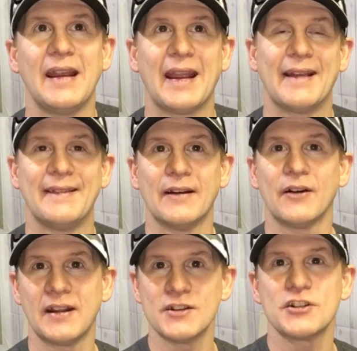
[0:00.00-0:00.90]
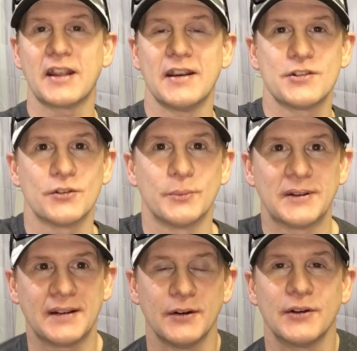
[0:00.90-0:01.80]
and they are educational
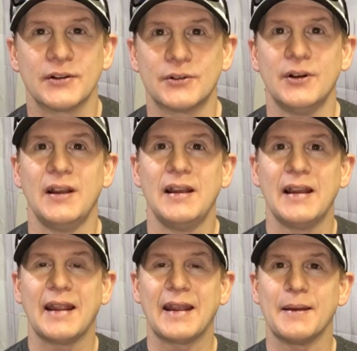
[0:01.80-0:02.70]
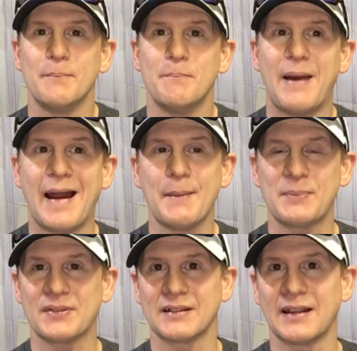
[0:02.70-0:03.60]
material and
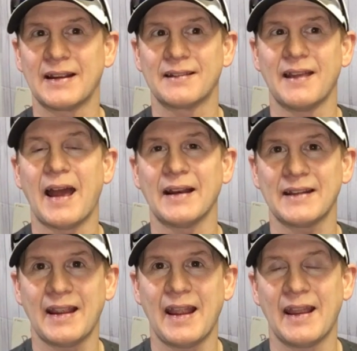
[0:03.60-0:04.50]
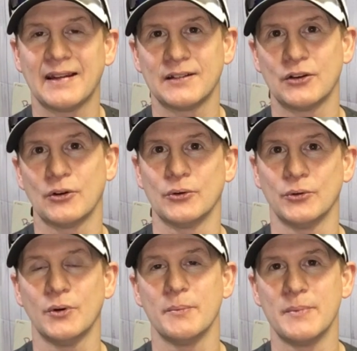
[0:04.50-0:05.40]
maps like that can
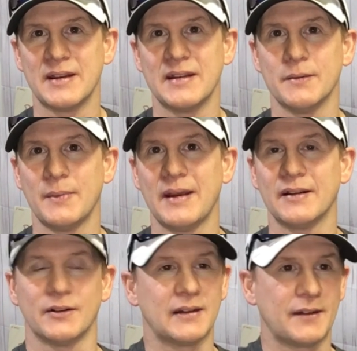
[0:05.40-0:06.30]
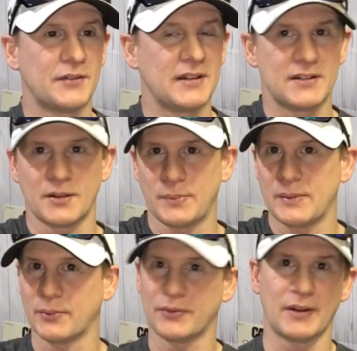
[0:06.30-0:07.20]
go media mail and i've seen some
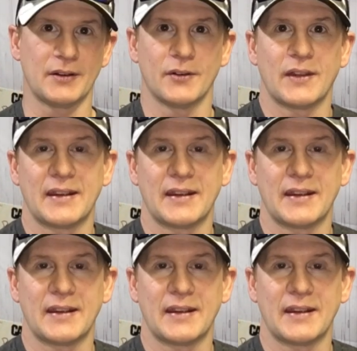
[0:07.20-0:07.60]
people say no they